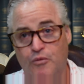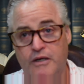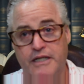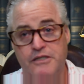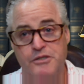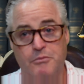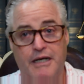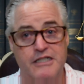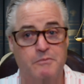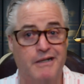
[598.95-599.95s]
One is you
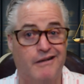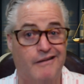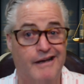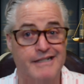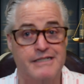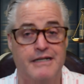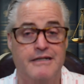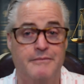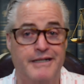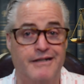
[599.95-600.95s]
might spend a lot of
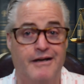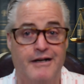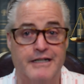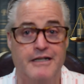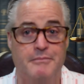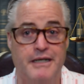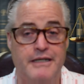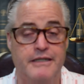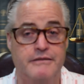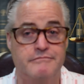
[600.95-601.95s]
time and not get
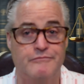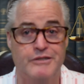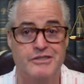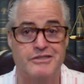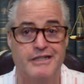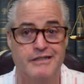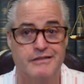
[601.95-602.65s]
paid. which is a